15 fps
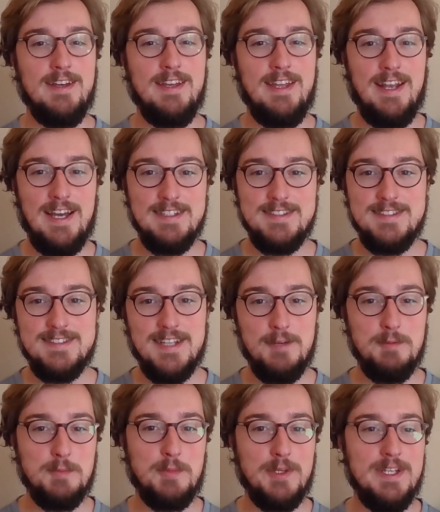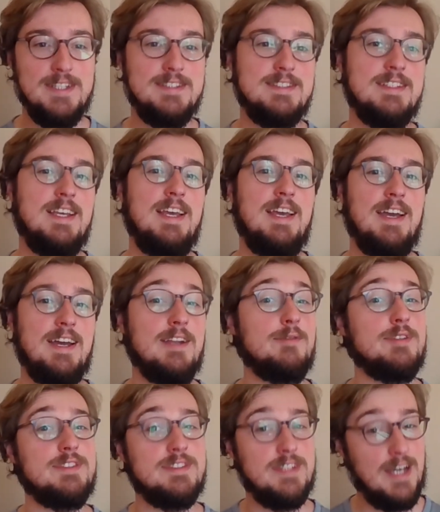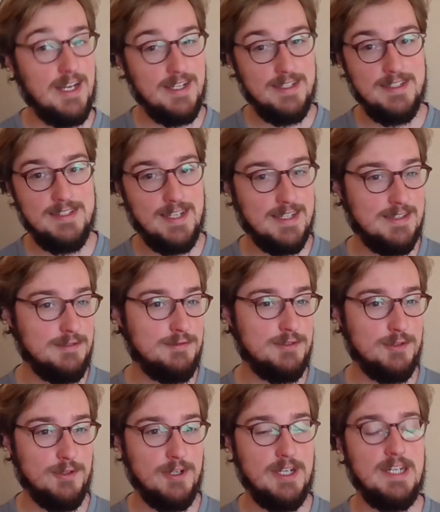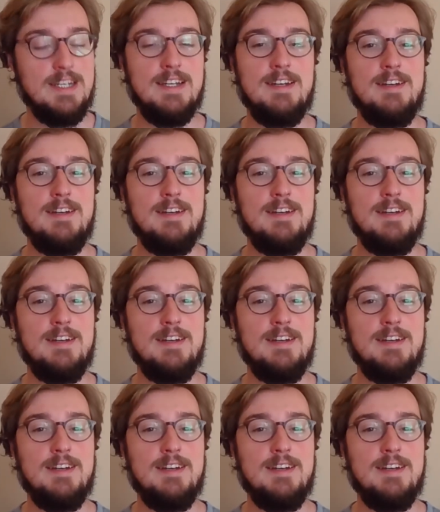It has its time and place, and if it's not a detective story,